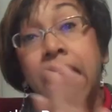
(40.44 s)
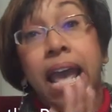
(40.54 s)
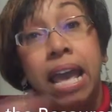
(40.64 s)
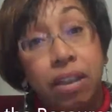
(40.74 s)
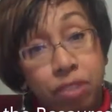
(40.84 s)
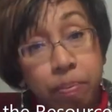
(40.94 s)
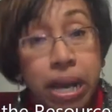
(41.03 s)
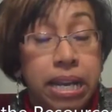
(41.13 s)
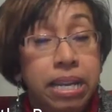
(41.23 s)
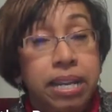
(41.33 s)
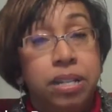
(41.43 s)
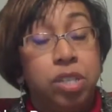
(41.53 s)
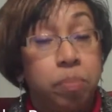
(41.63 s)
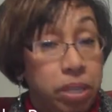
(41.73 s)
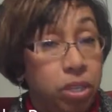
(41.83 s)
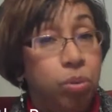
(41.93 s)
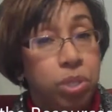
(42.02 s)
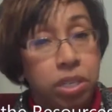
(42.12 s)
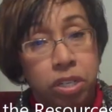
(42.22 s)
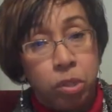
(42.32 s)
everybody needs to be
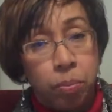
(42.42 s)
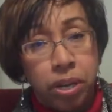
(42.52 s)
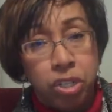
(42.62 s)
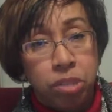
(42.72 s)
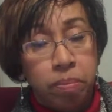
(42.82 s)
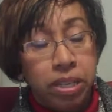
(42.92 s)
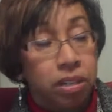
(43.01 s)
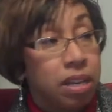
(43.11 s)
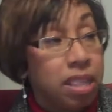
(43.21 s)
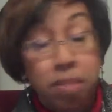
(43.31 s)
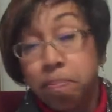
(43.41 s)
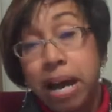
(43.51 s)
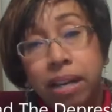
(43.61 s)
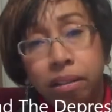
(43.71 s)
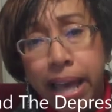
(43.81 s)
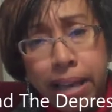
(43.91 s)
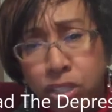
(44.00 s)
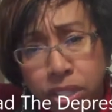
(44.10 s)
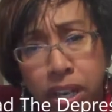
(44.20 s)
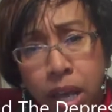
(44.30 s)
using a depression meter. The model
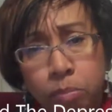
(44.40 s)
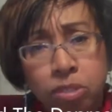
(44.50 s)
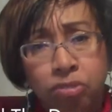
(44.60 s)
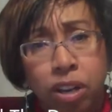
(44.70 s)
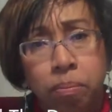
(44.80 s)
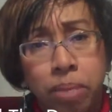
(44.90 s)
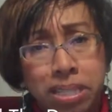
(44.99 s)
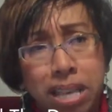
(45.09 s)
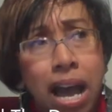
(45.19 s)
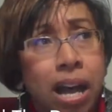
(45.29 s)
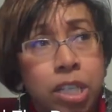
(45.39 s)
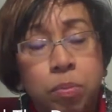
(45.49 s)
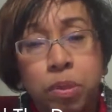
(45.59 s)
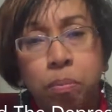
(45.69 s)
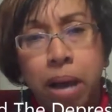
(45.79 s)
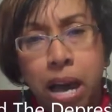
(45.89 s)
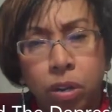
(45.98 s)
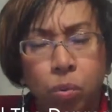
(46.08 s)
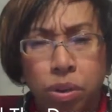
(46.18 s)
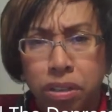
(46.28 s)
actually comes from, it's a hospital
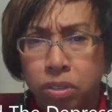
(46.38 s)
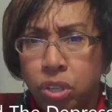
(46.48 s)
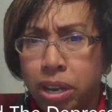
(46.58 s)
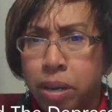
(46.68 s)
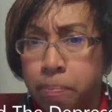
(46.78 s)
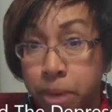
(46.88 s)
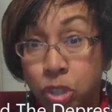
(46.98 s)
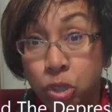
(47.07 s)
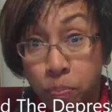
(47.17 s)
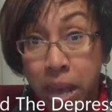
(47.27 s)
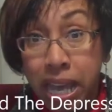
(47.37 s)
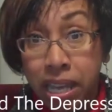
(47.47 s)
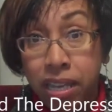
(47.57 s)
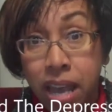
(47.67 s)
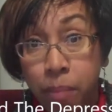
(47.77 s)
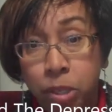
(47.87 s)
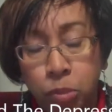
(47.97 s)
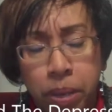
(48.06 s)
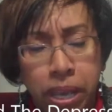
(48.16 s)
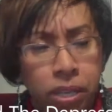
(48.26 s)
model where they're trying to measure pain, how
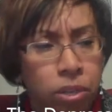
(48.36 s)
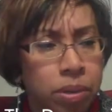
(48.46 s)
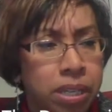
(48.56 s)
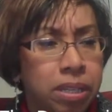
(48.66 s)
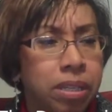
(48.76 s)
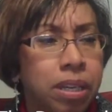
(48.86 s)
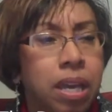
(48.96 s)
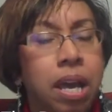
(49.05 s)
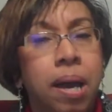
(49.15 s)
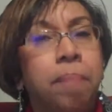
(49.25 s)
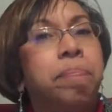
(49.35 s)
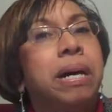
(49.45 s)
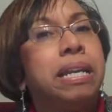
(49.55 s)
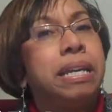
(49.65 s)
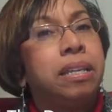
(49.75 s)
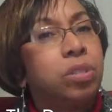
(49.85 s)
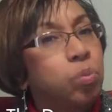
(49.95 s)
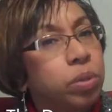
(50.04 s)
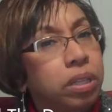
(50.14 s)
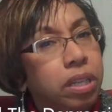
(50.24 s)
much pain you're in. But it is
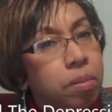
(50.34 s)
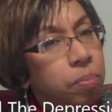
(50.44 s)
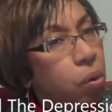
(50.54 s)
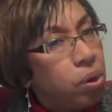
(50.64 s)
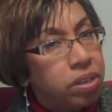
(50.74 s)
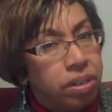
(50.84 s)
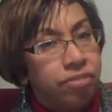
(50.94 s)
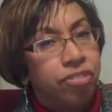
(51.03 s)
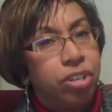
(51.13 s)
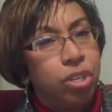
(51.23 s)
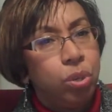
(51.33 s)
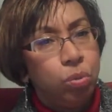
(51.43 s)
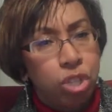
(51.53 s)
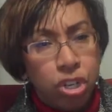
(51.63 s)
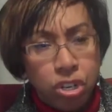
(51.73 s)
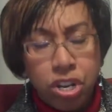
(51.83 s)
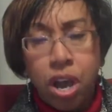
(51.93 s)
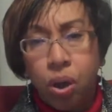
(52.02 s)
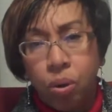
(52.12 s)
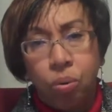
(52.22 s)
really important for you to
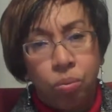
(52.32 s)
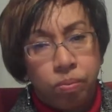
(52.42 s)
know